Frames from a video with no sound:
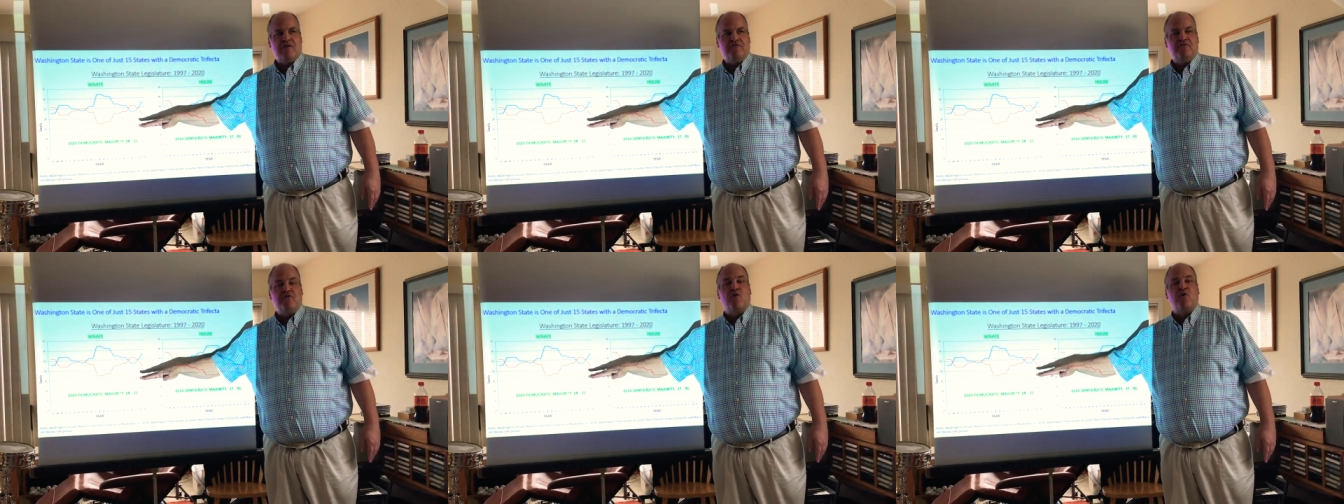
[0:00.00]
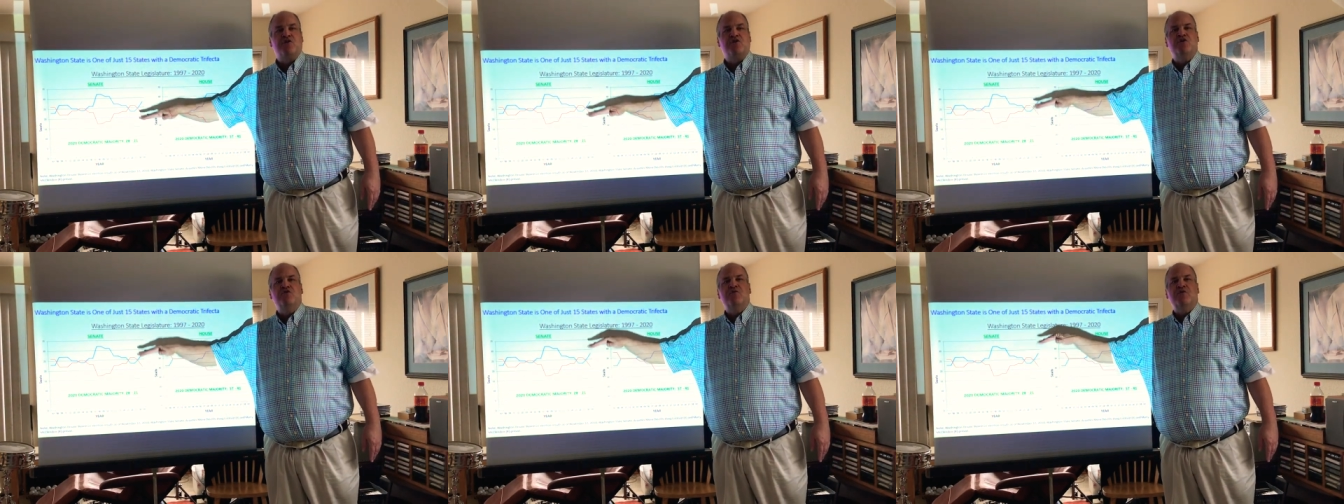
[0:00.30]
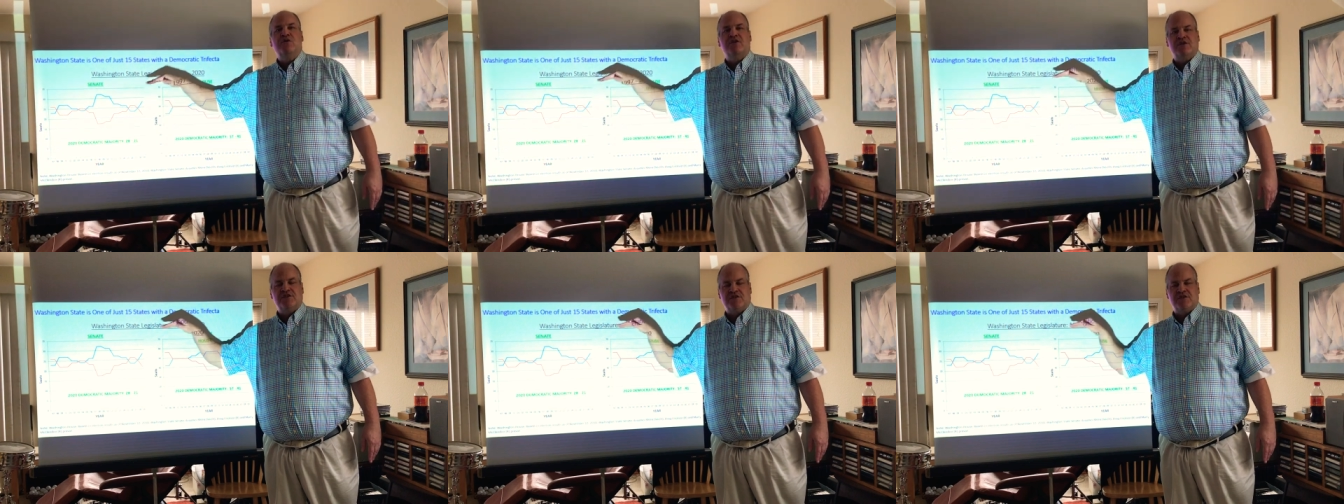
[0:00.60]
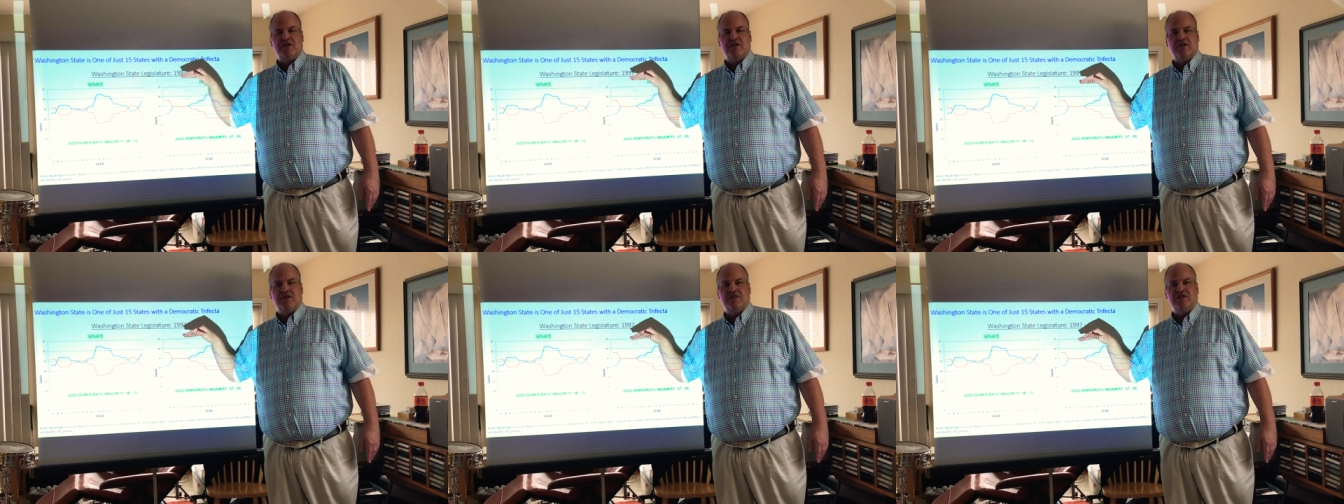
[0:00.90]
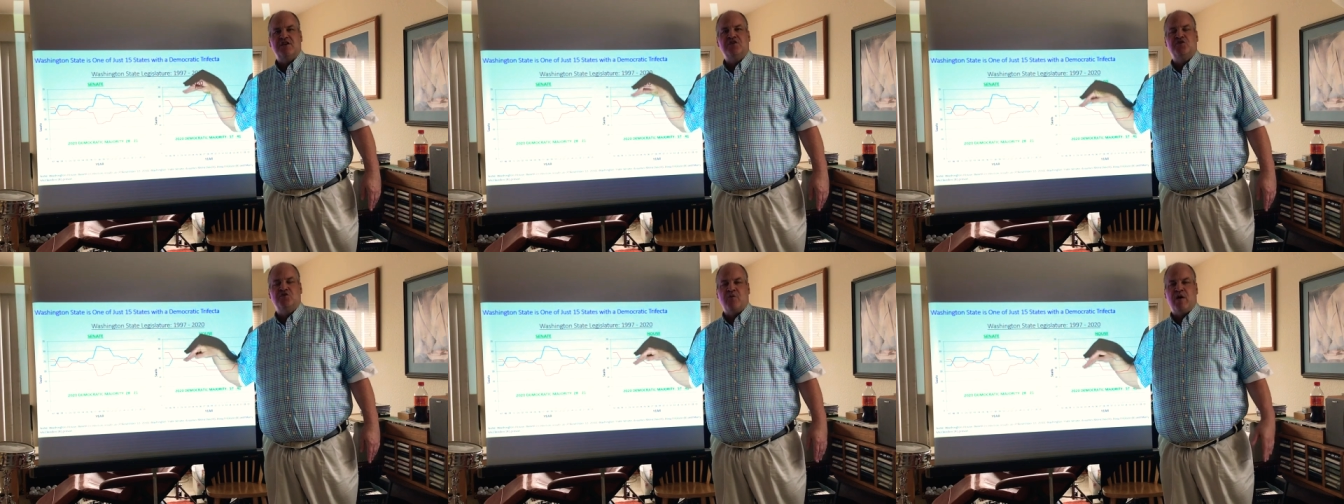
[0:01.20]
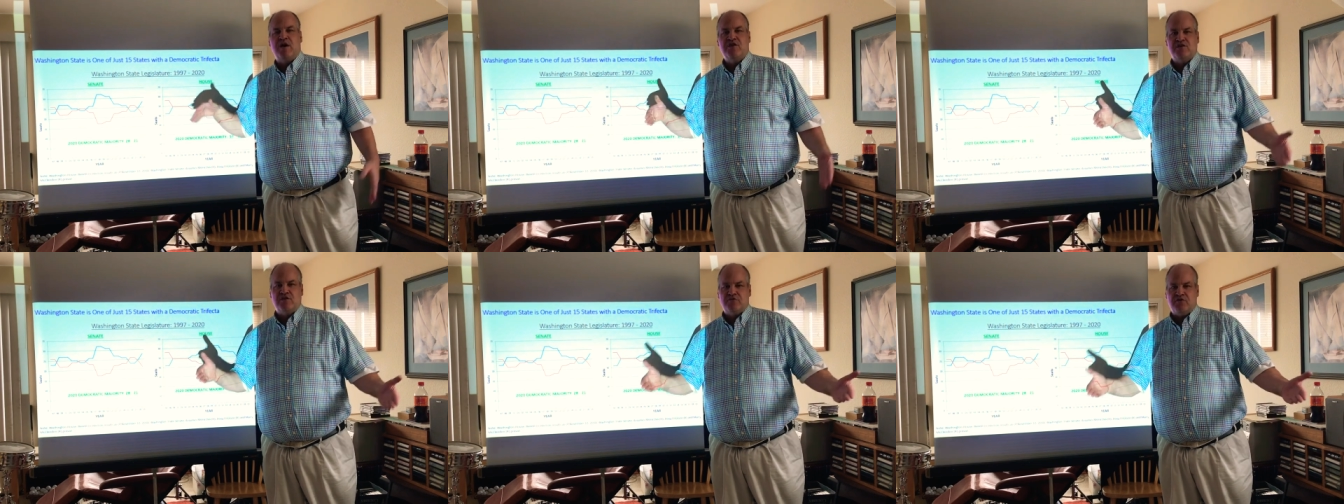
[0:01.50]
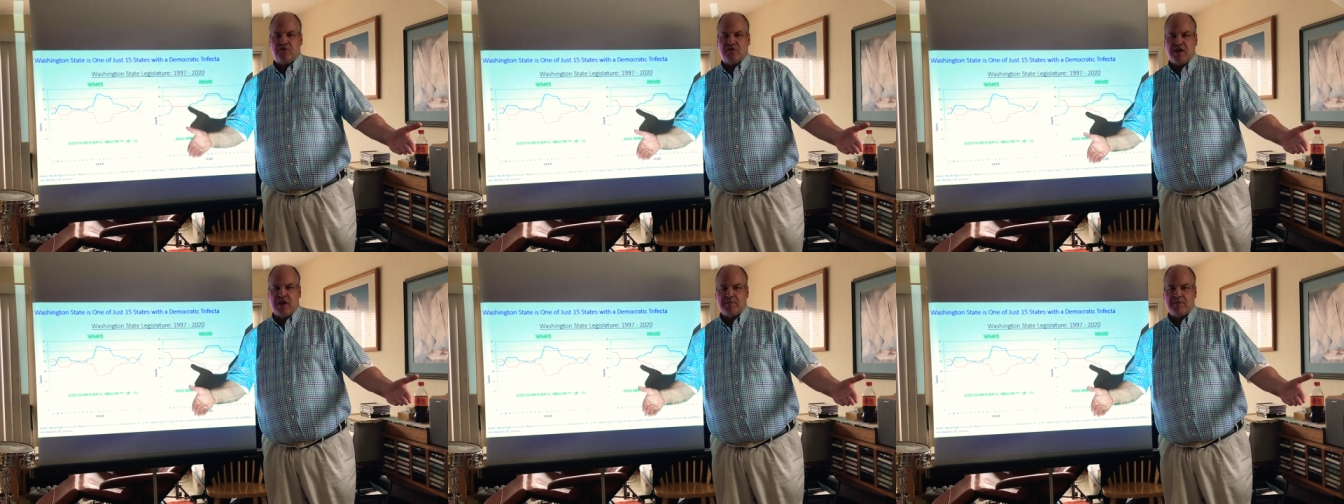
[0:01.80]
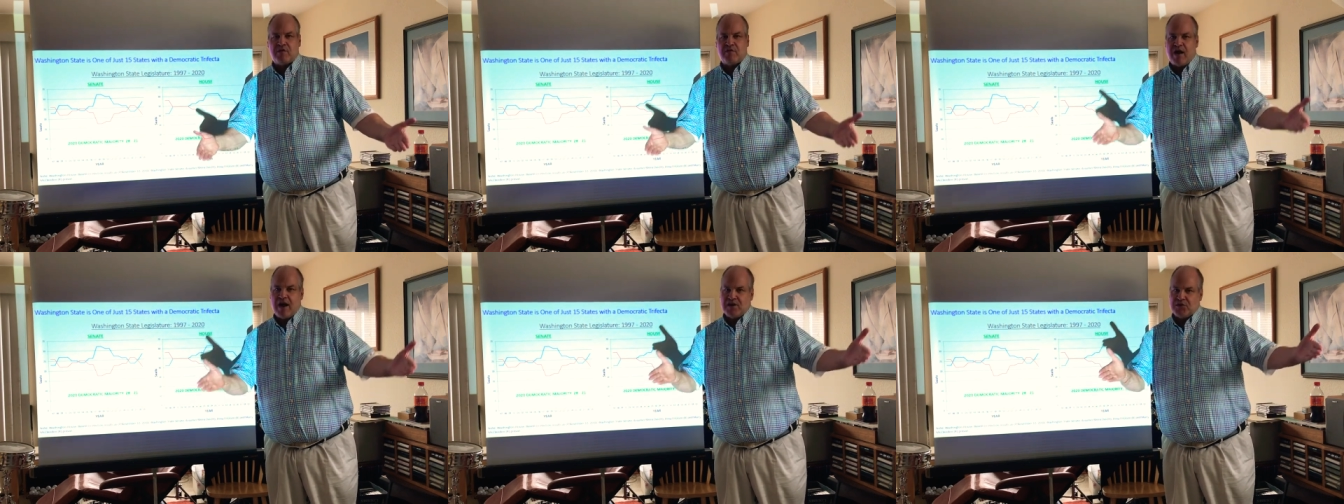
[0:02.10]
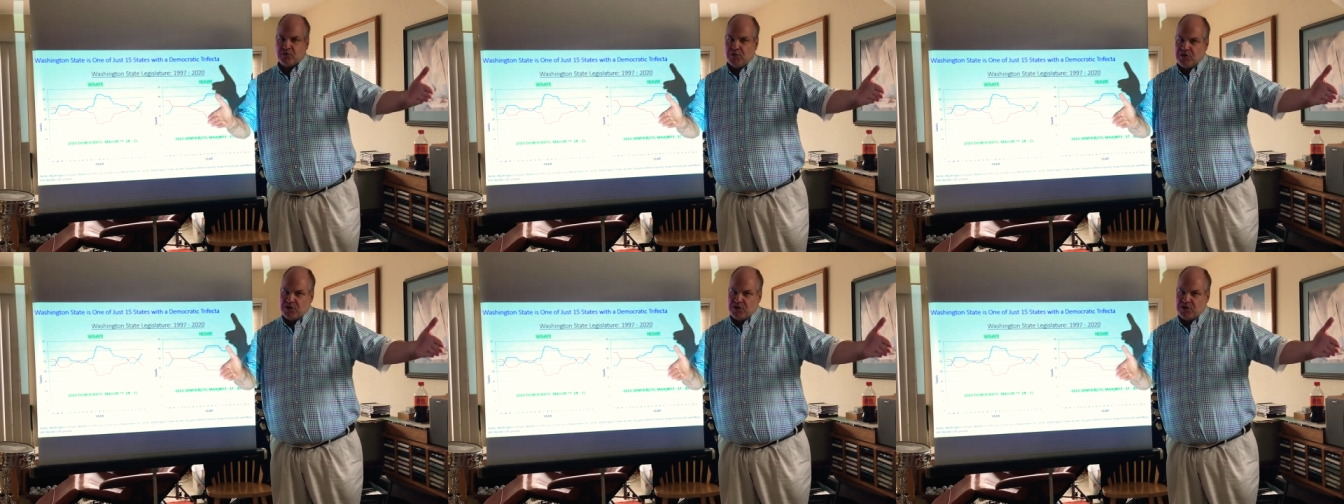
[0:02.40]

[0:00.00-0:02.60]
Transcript: fortuitous situation for Democrats.